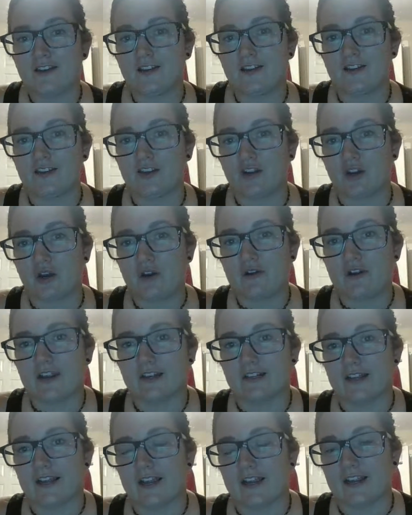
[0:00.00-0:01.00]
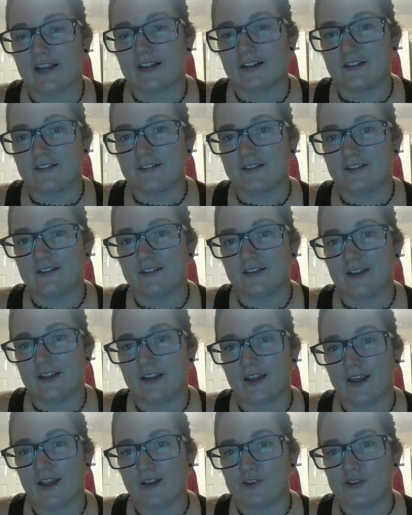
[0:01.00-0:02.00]

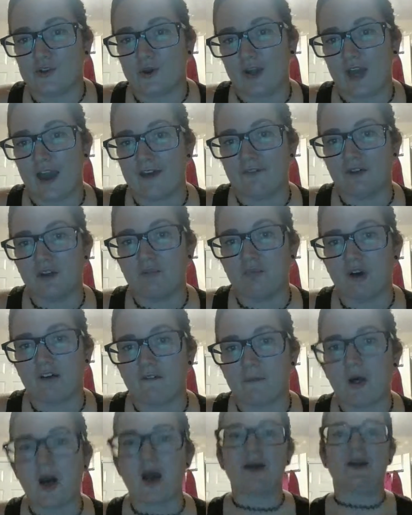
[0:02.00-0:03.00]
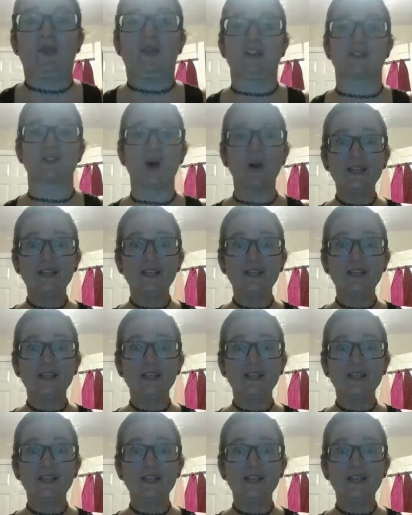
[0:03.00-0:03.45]
you go to heaven, and blah, blah, blah. And that's all